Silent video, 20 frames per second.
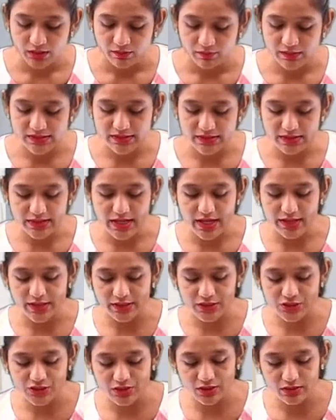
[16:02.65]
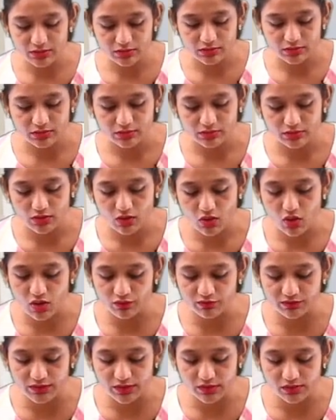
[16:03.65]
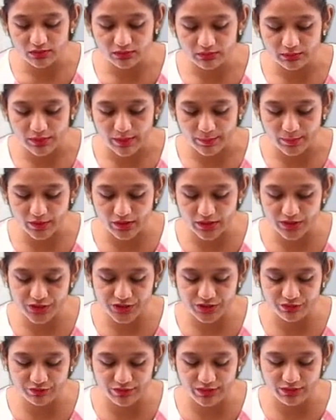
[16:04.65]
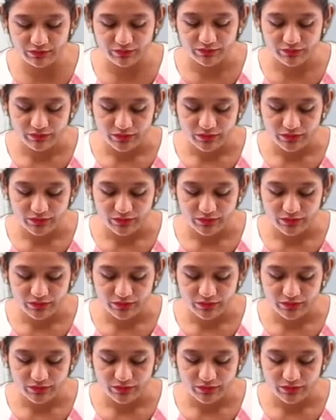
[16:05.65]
means ki direction of the propagation wave,